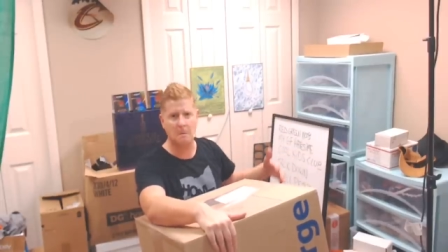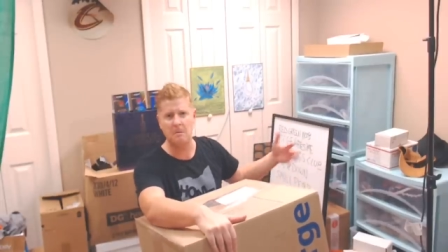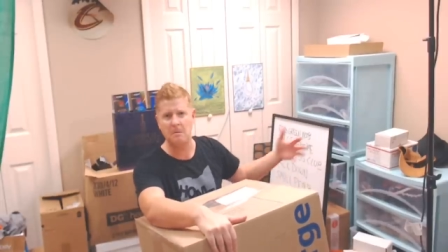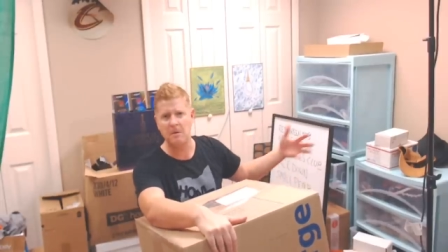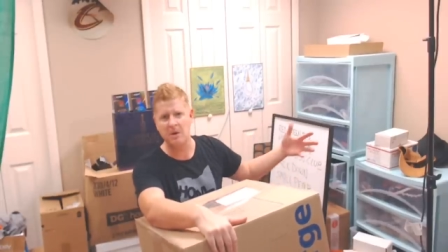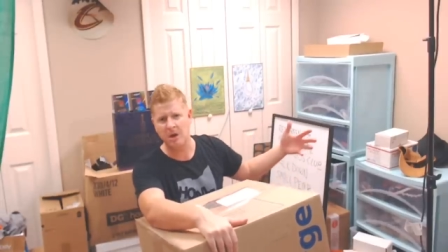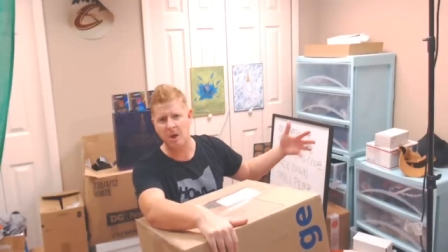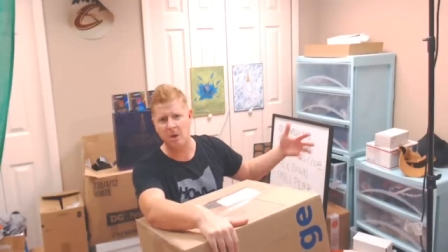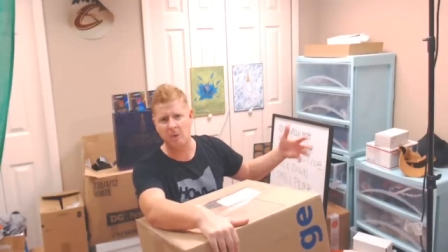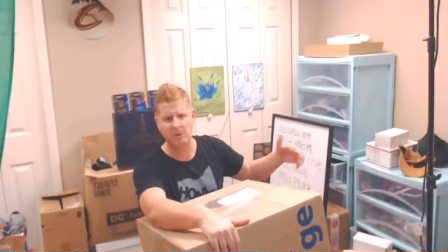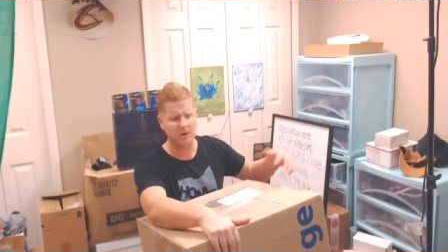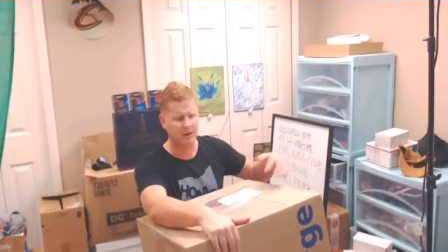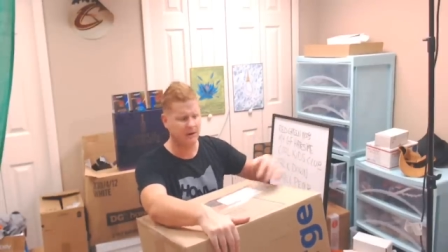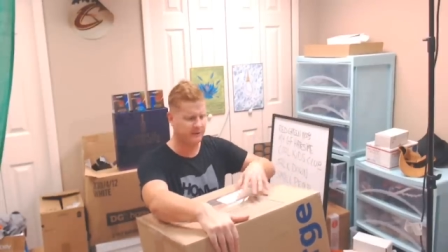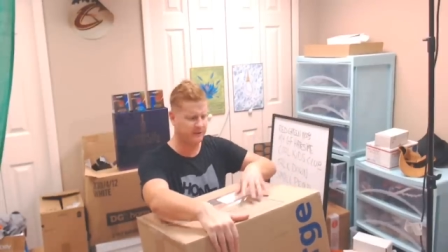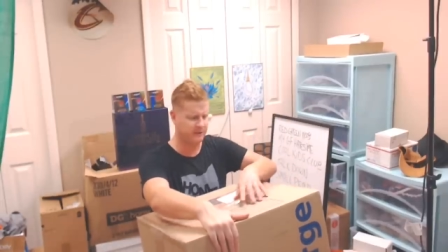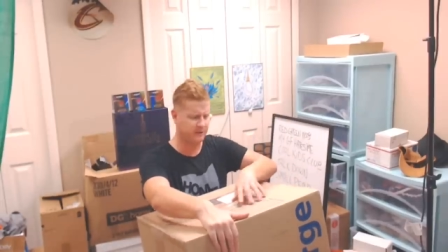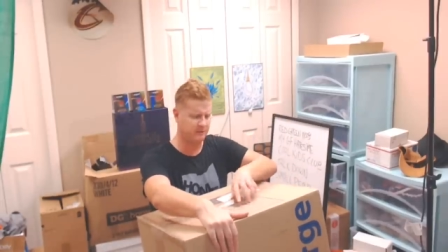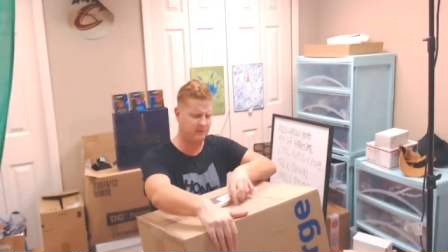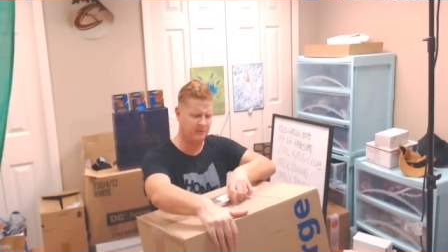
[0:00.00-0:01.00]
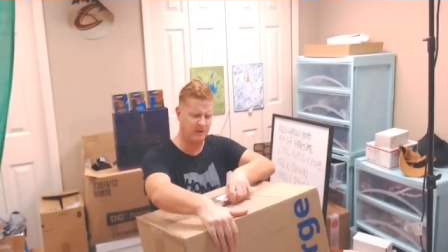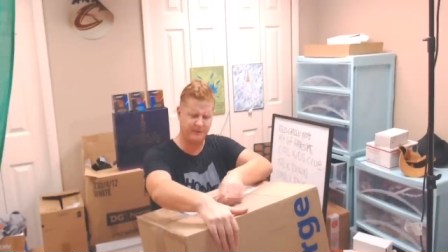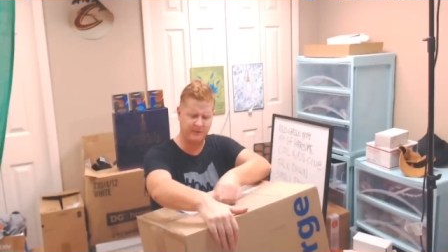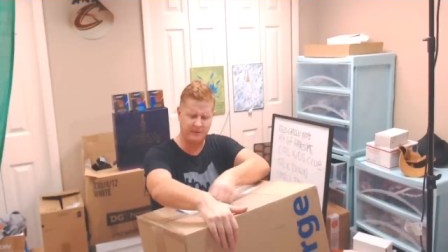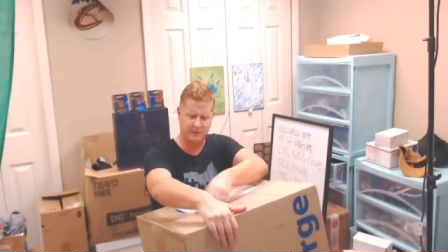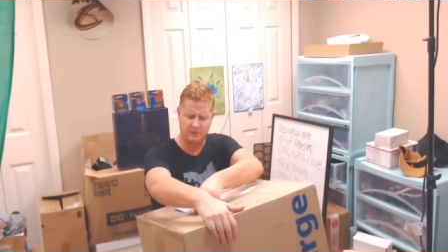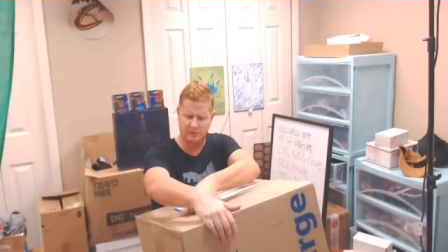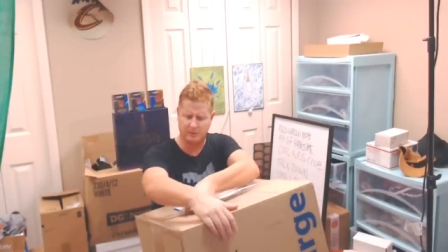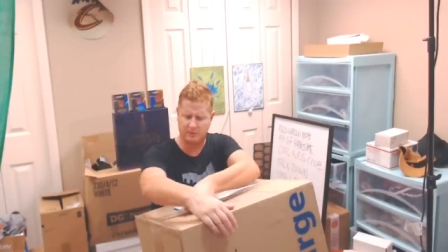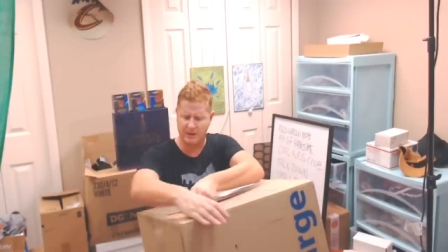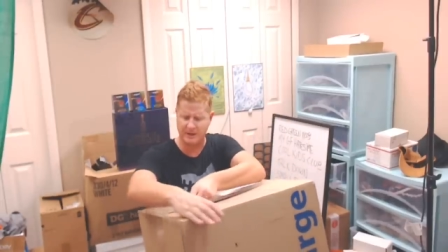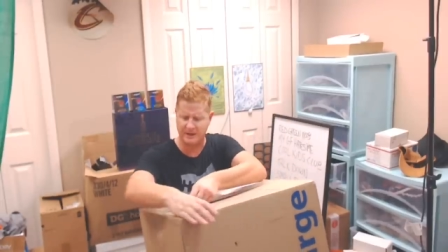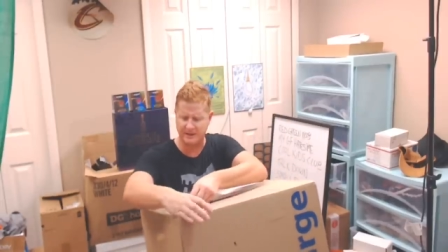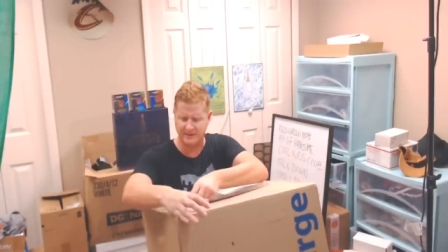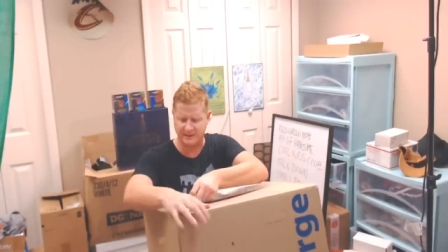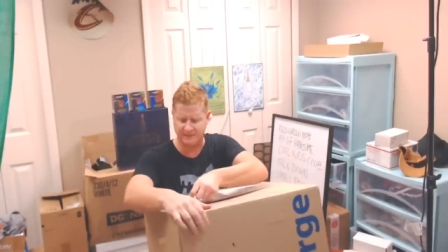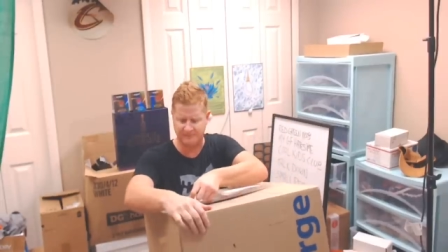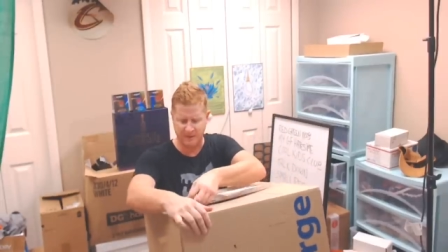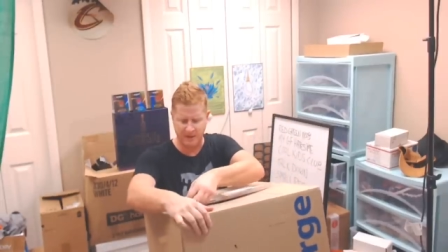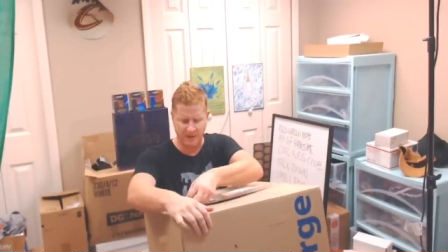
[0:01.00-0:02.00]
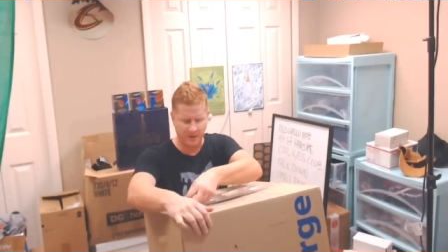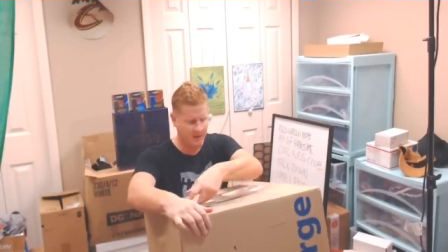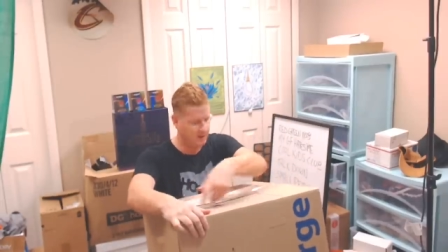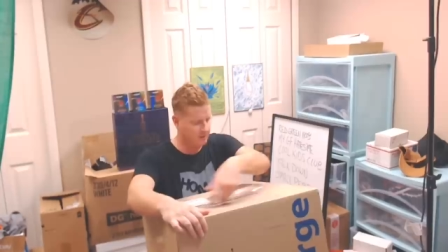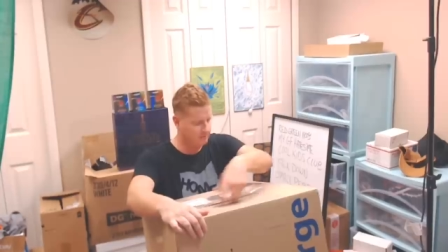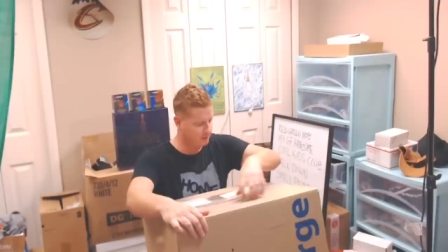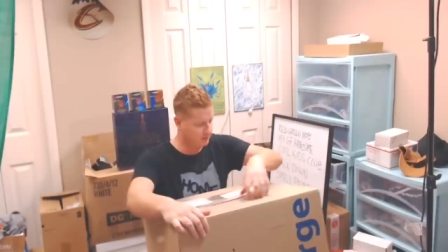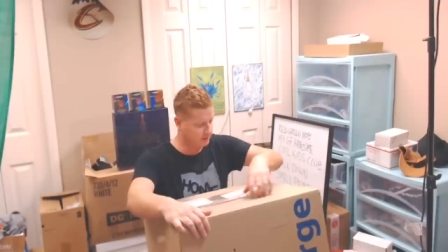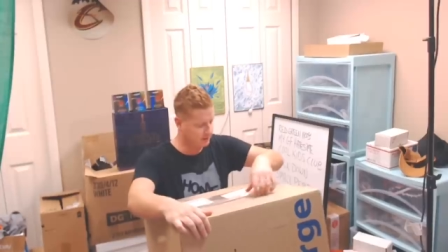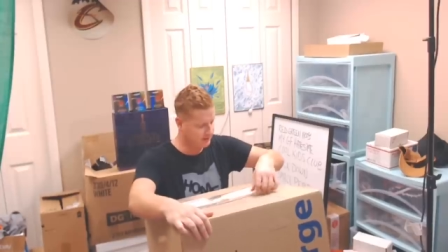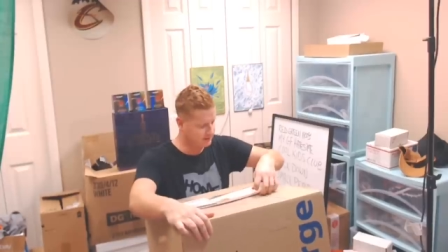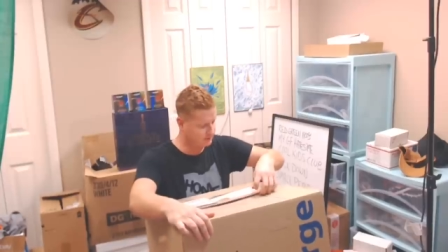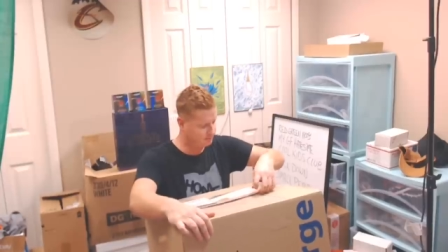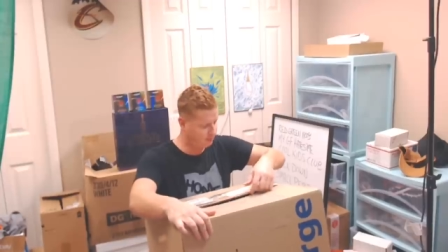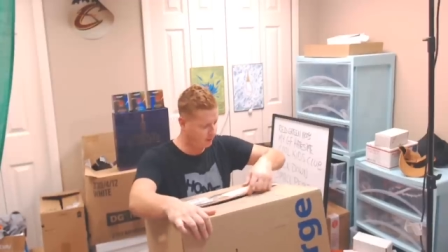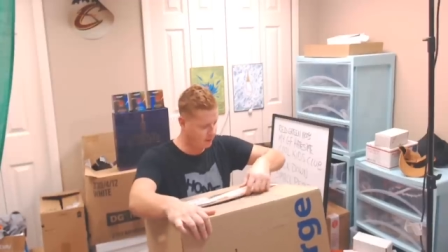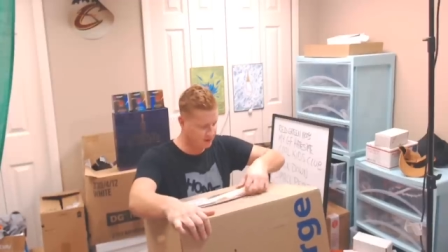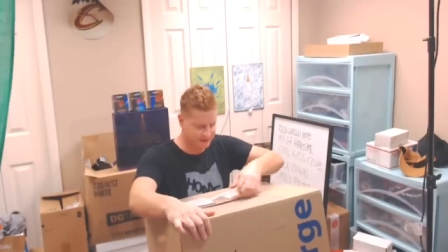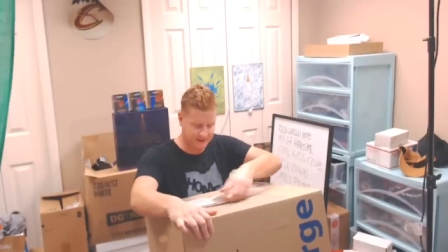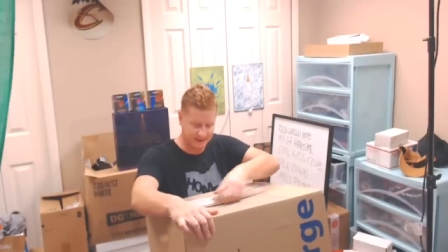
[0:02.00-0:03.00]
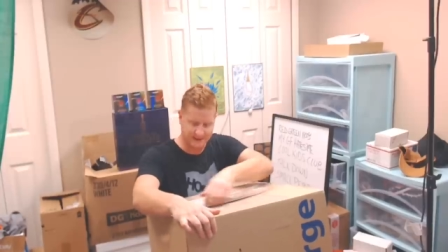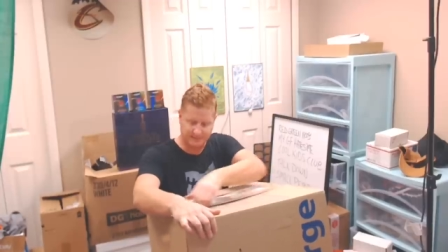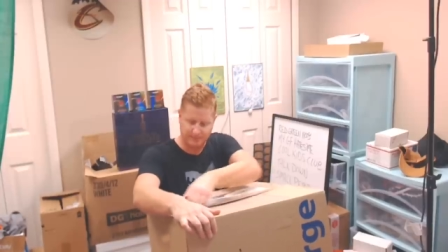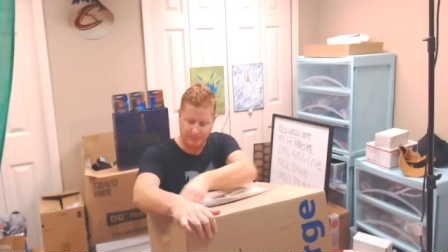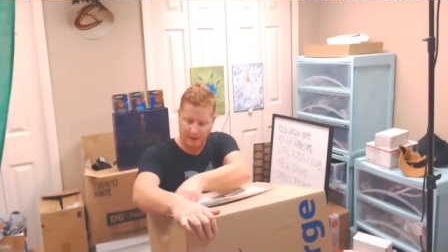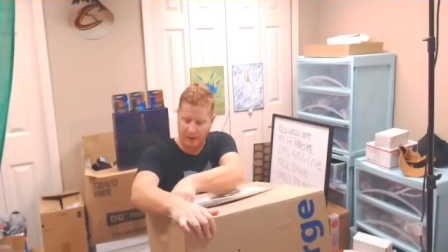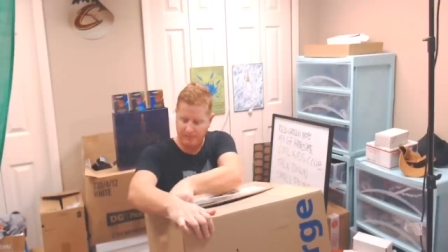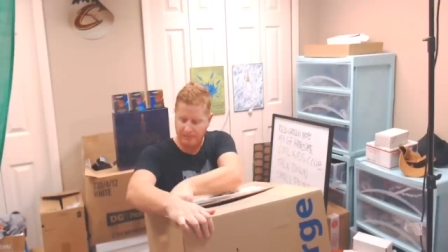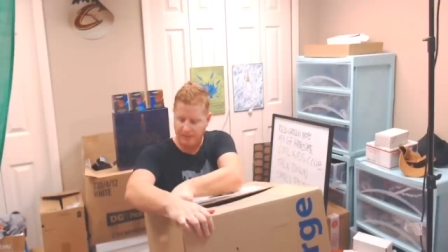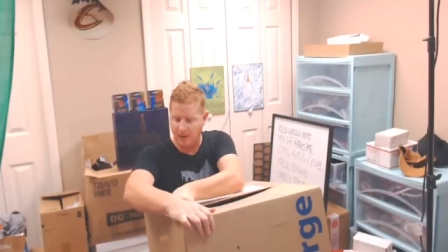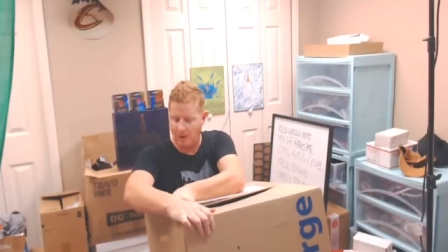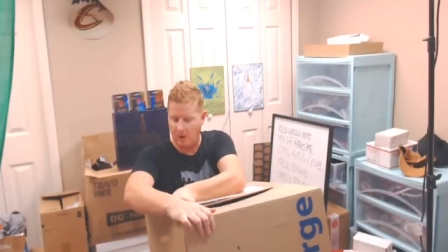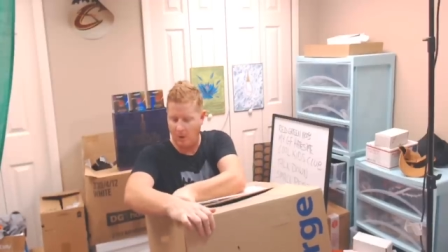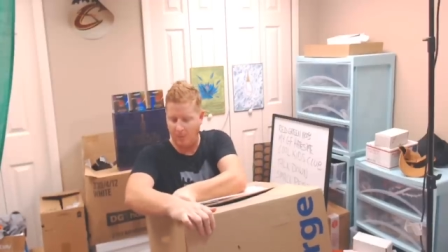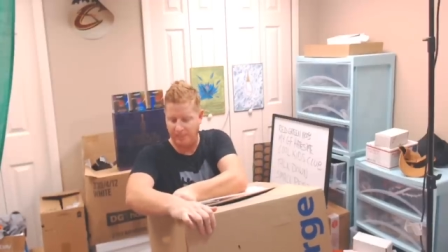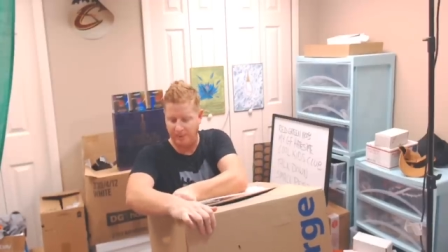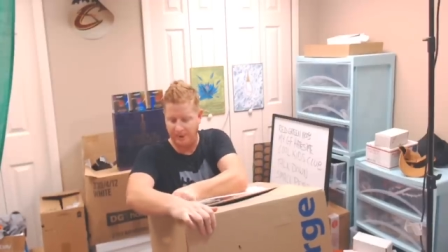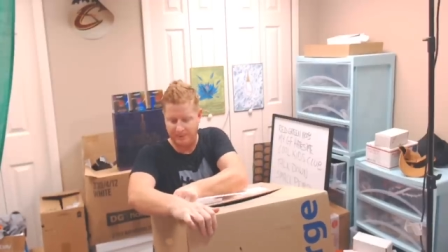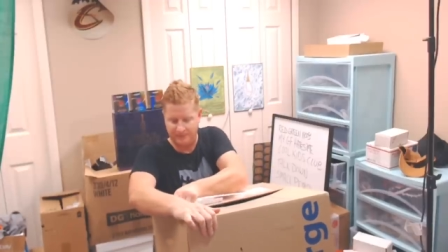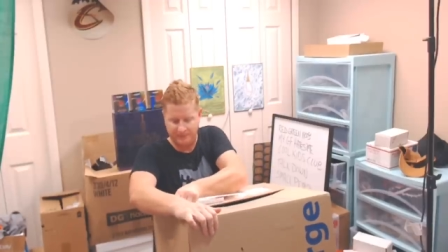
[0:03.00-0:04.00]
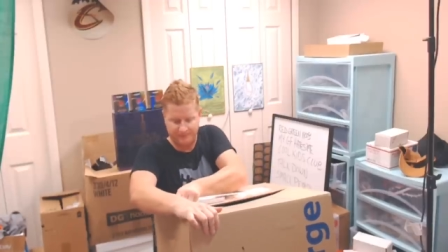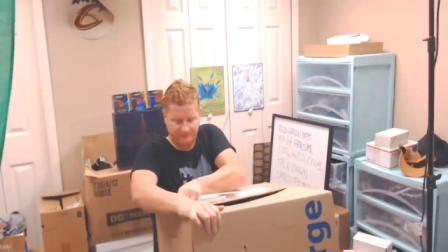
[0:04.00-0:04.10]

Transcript: You know, nothing, nothing too crazy. But let's bust this puppy open.